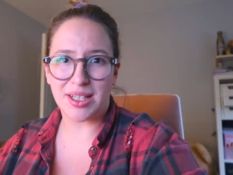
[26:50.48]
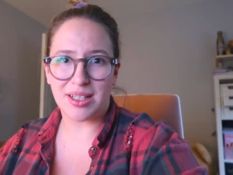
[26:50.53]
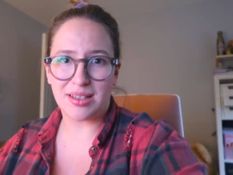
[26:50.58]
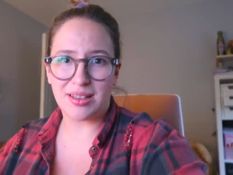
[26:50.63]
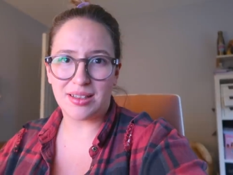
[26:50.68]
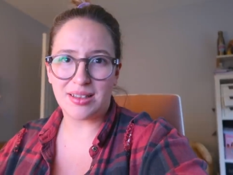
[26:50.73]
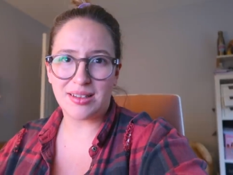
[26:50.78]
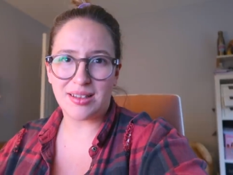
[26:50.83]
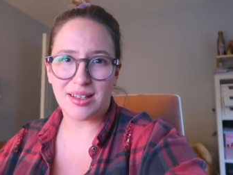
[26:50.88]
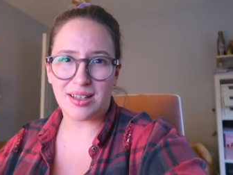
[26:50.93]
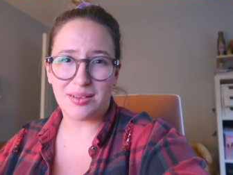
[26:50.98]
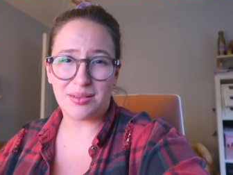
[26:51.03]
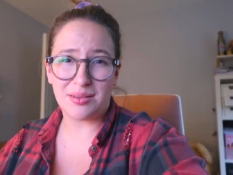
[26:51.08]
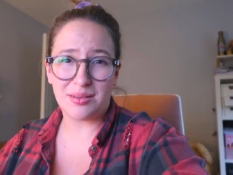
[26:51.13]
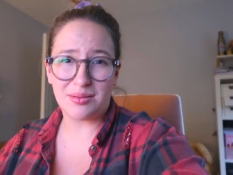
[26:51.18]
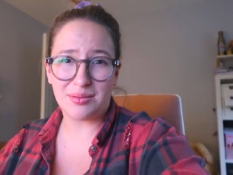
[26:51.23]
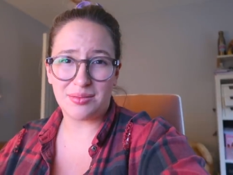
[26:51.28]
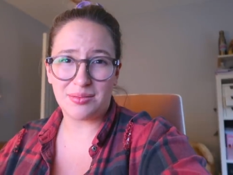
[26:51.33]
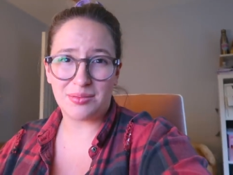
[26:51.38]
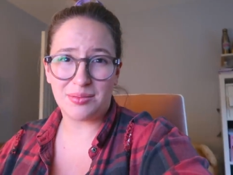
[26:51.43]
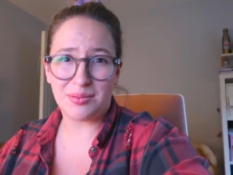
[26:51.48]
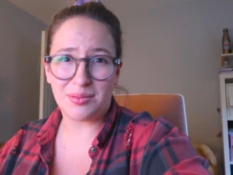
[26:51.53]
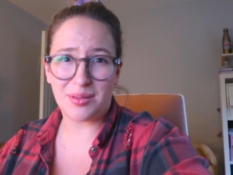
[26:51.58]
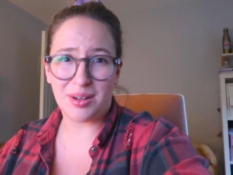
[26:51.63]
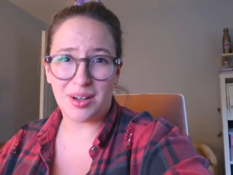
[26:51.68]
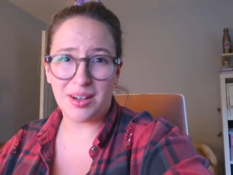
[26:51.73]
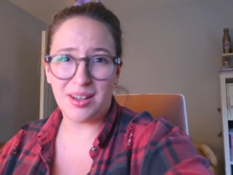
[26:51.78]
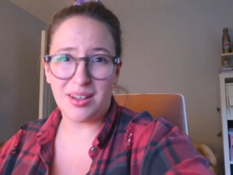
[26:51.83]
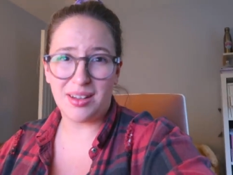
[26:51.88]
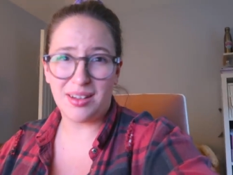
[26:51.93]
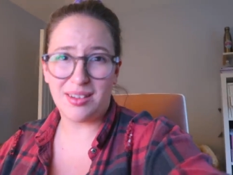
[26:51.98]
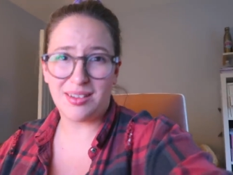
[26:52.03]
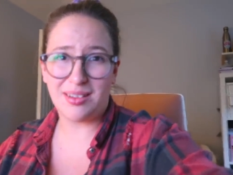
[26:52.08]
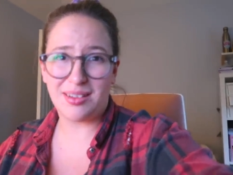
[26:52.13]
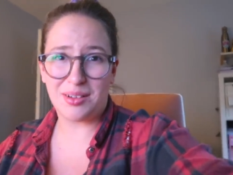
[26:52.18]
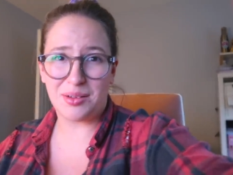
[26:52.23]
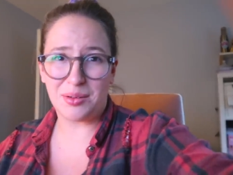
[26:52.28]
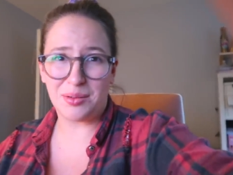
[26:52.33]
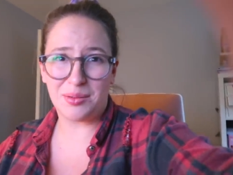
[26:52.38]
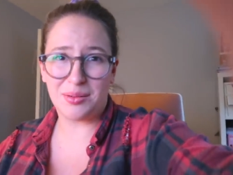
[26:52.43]
in. Is that right?
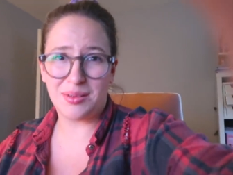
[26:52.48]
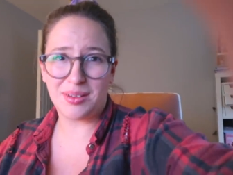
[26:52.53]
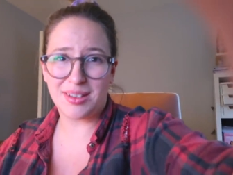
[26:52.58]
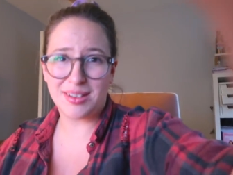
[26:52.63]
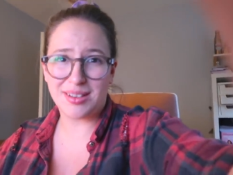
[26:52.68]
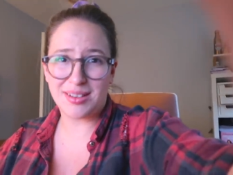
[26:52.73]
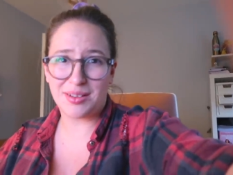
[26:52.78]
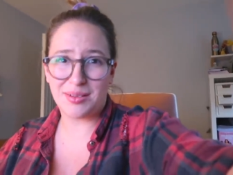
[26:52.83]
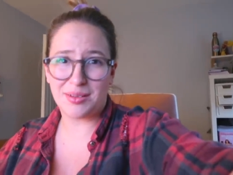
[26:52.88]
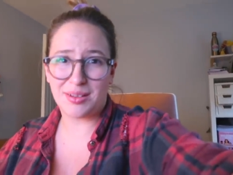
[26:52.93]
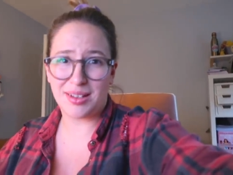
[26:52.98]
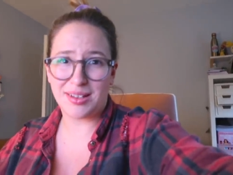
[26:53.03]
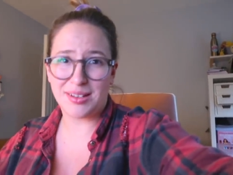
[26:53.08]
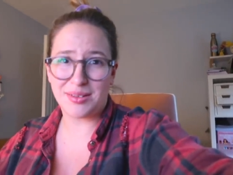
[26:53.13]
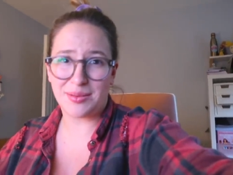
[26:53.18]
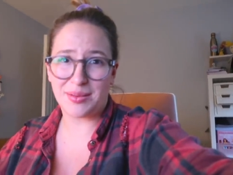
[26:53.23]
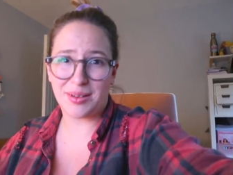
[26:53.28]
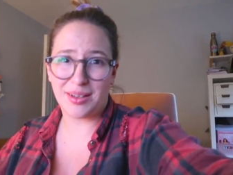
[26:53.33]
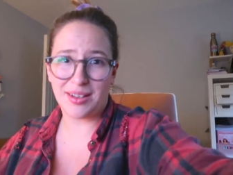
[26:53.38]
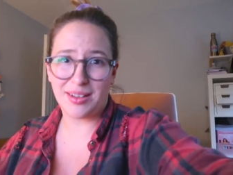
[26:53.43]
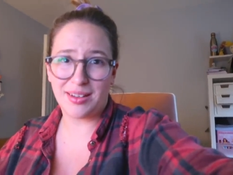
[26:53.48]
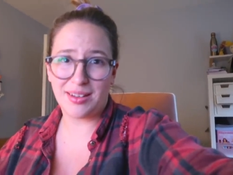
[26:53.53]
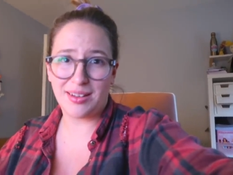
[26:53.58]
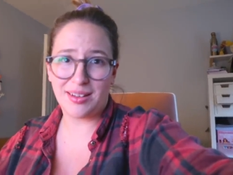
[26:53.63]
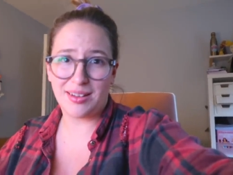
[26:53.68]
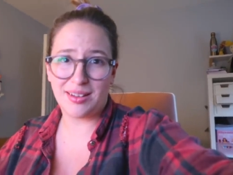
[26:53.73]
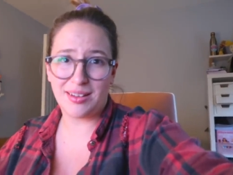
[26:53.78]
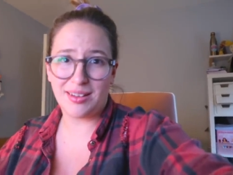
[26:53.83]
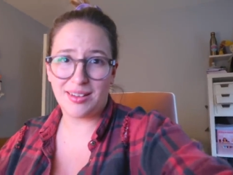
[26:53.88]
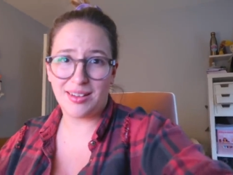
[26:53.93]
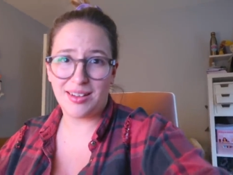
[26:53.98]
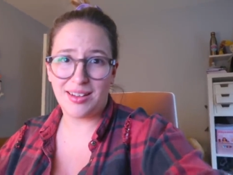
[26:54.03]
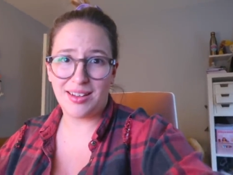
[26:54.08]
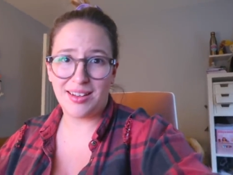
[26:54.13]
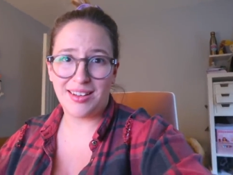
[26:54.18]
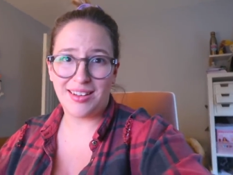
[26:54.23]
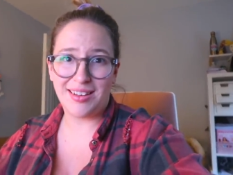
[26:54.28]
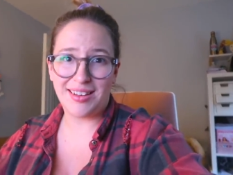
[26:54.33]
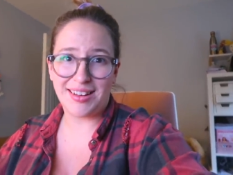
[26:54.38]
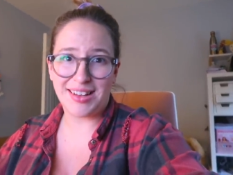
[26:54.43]
No, let's go this way.
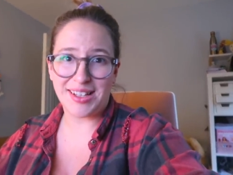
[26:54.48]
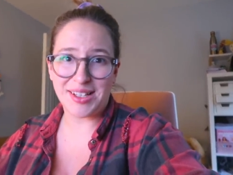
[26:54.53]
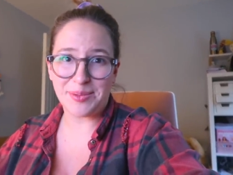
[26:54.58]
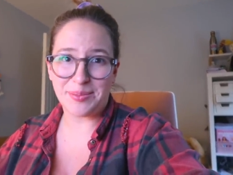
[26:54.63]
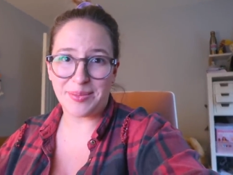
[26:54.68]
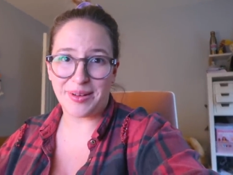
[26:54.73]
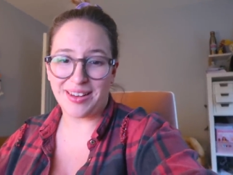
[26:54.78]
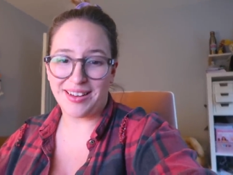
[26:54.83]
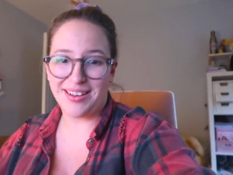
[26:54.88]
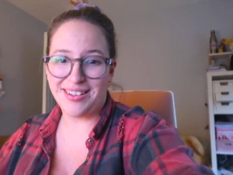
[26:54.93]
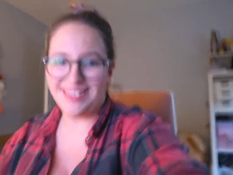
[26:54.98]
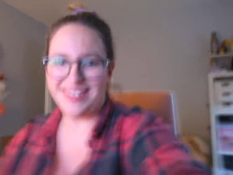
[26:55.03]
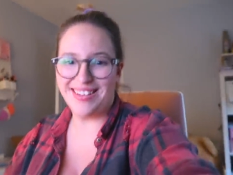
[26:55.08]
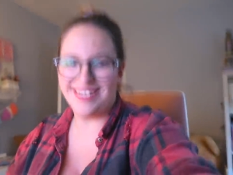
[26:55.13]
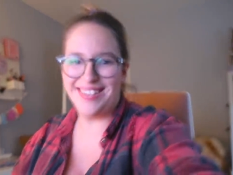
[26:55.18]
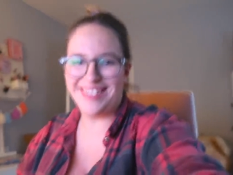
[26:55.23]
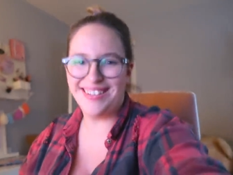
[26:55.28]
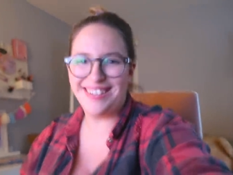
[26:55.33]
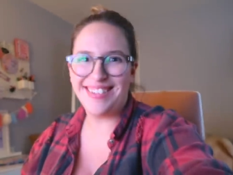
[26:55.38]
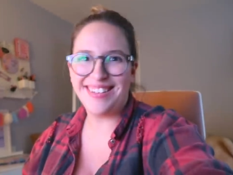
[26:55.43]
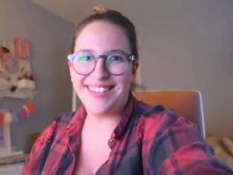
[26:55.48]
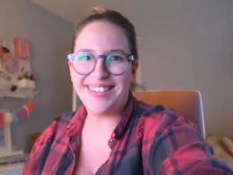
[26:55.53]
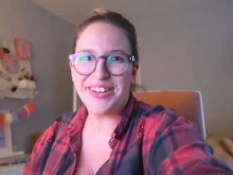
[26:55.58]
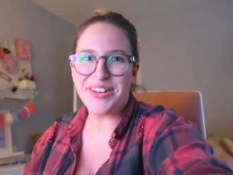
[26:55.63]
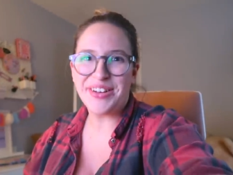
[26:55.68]
That's better.